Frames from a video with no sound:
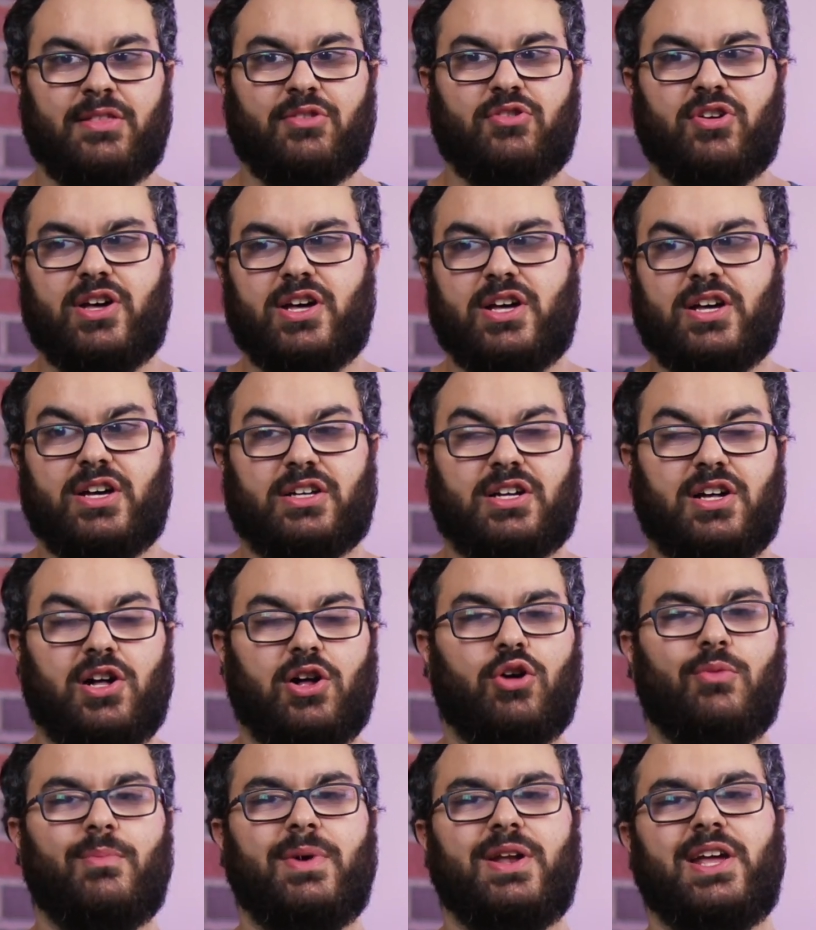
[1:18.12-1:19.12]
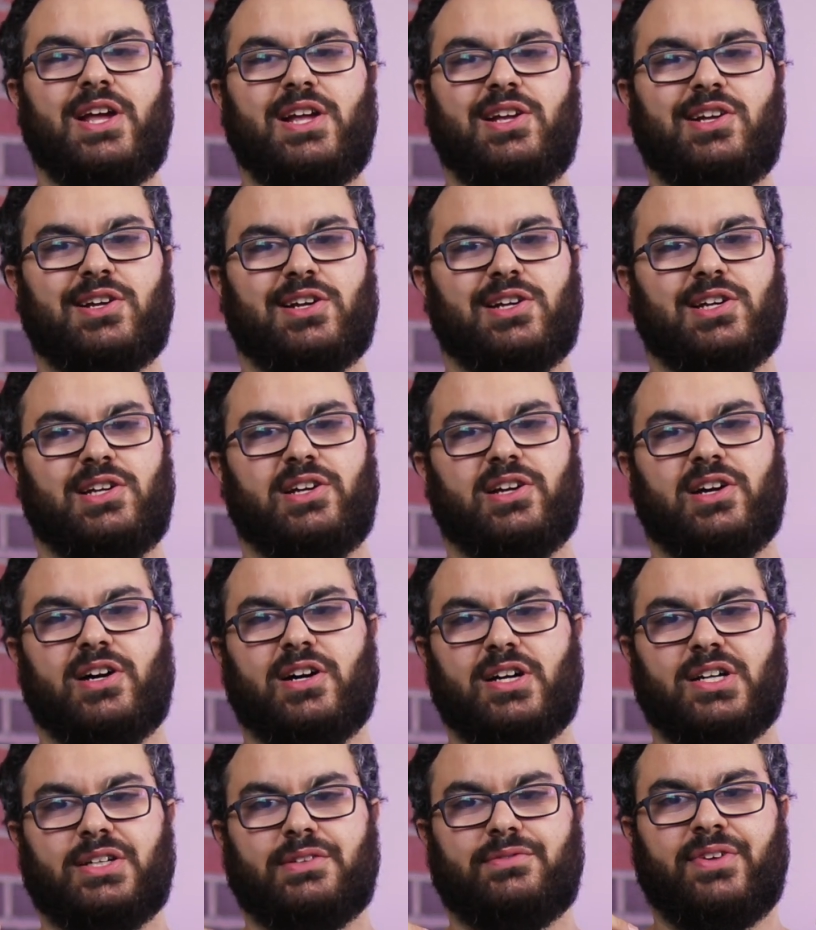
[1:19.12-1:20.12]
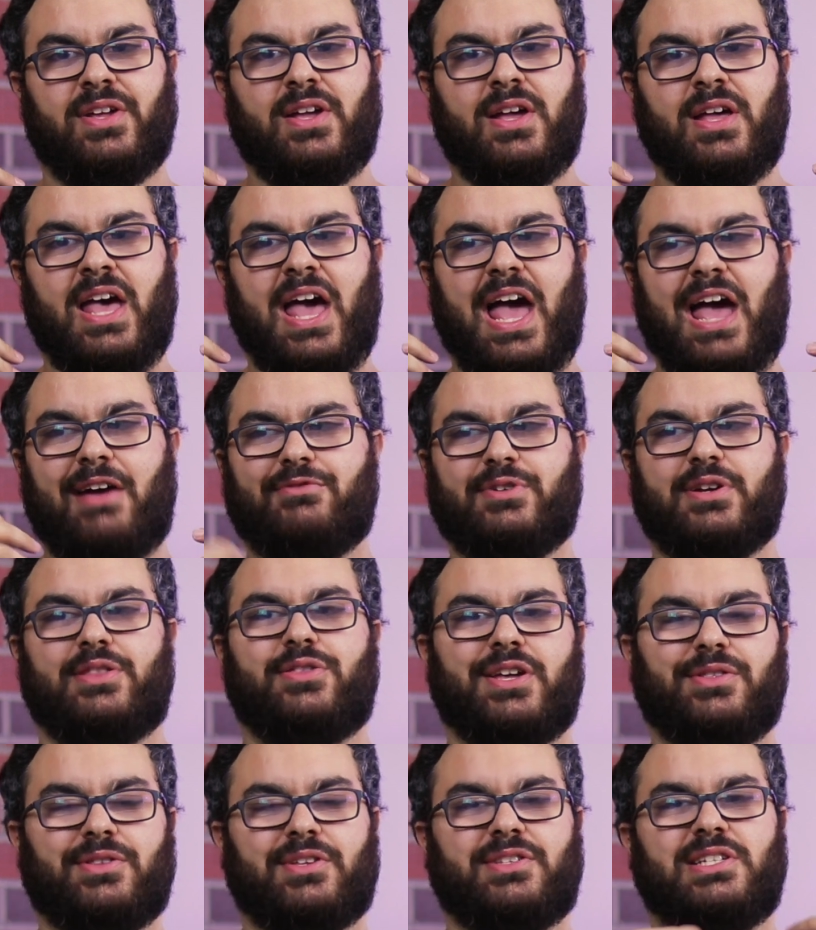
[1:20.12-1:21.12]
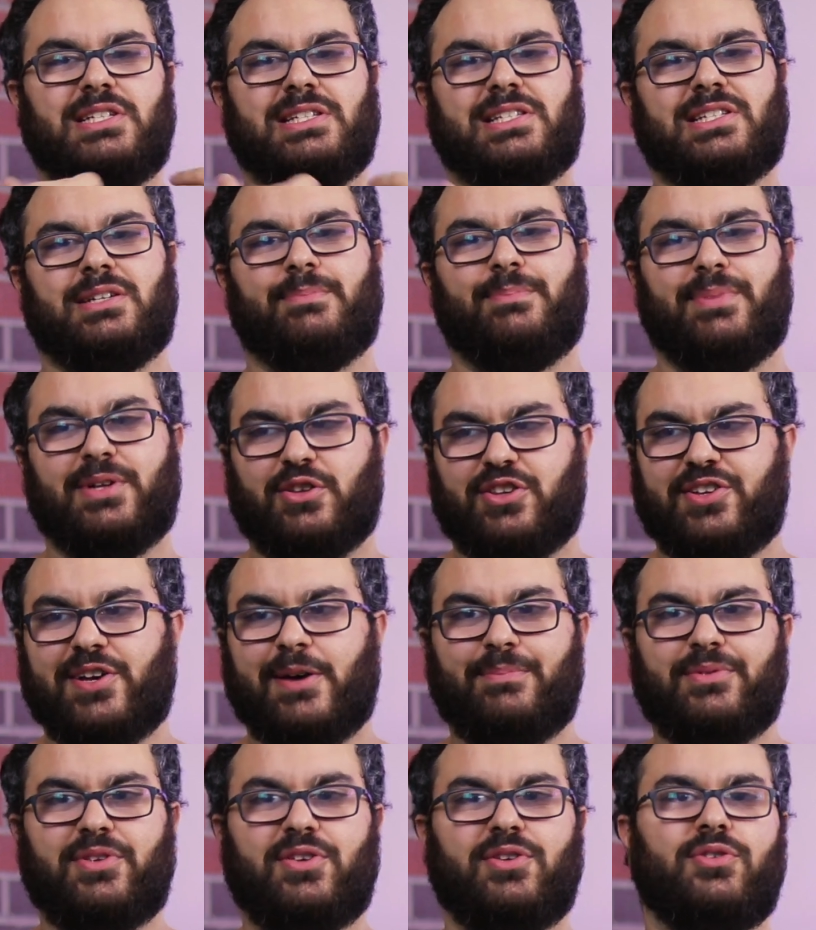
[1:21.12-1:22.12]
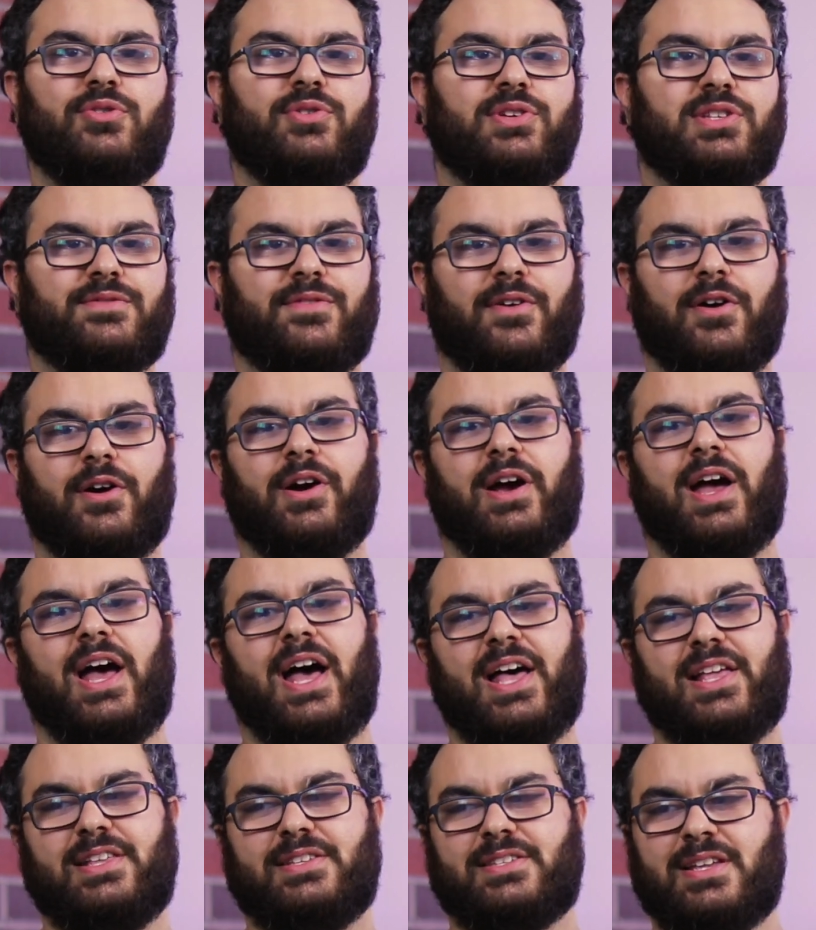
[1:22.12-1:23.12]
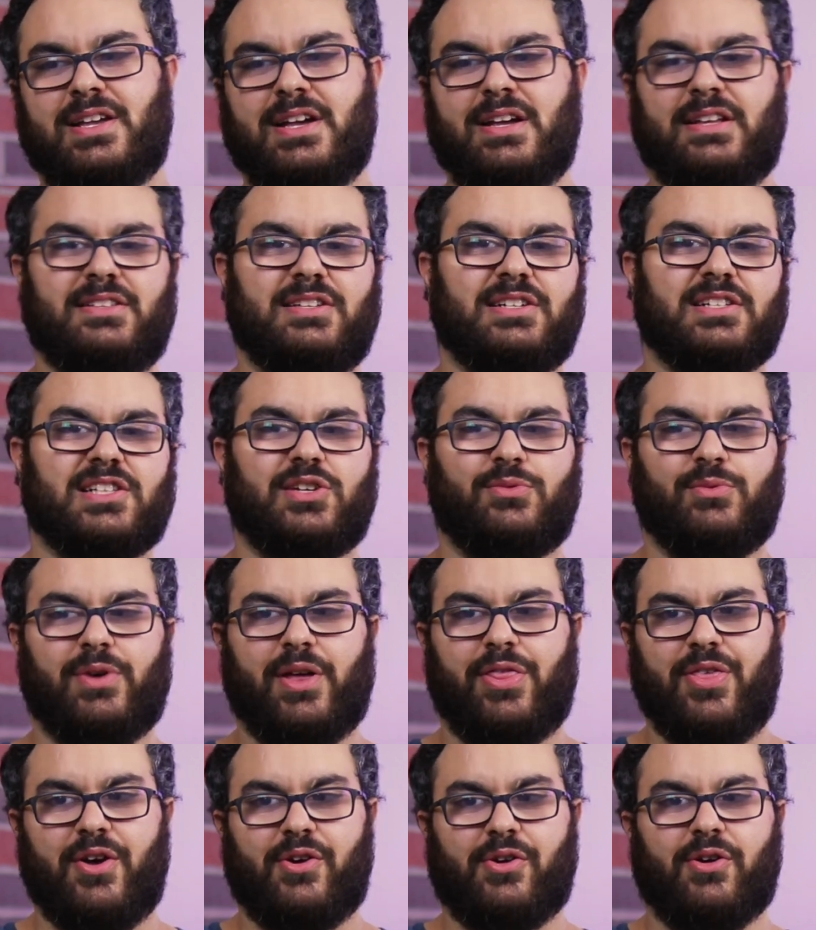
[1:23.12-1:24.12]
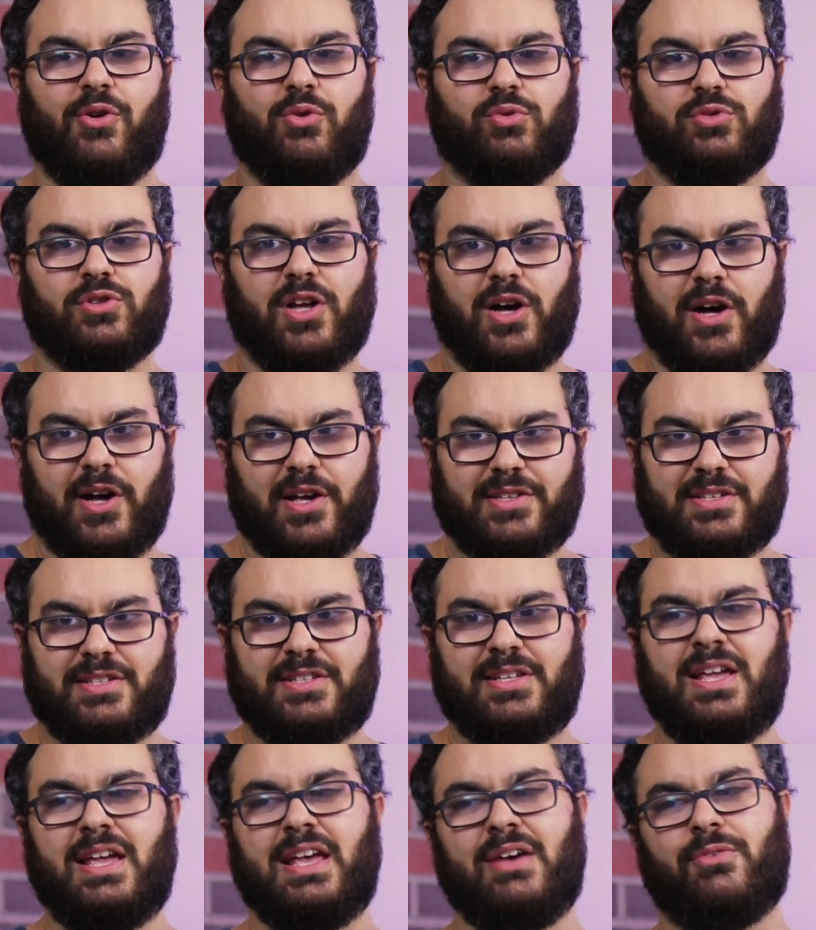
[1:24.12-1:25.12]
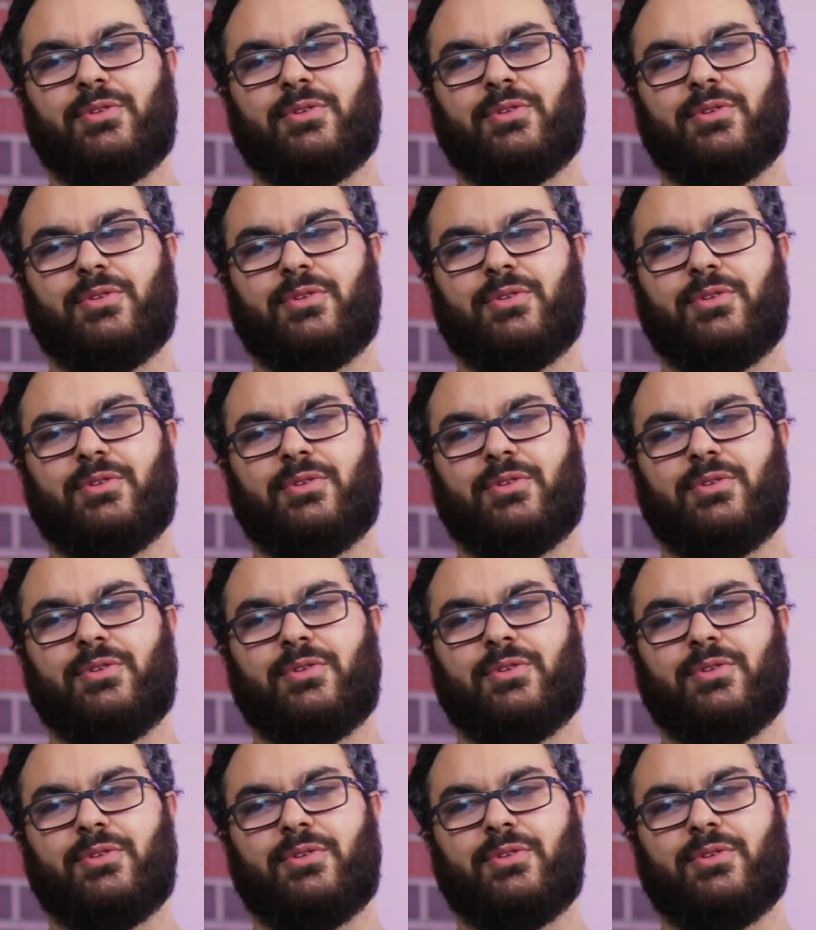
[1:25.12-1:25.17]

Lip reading: the culmination of everything the season had built up to as far as dealing with their own loss.